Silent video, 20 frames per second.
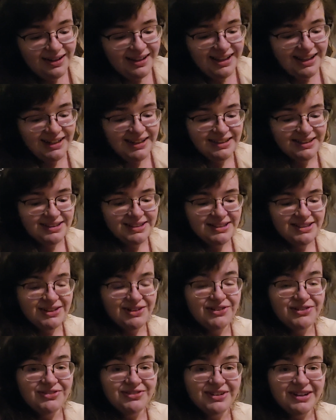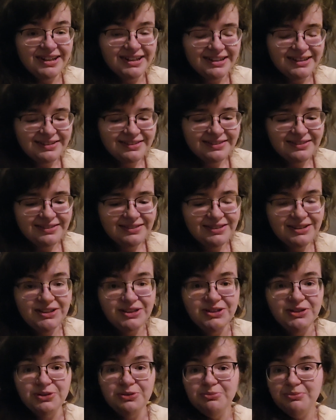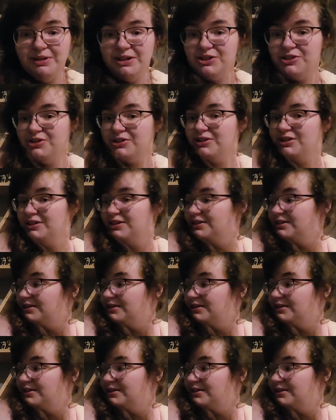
And it's so fun to measure.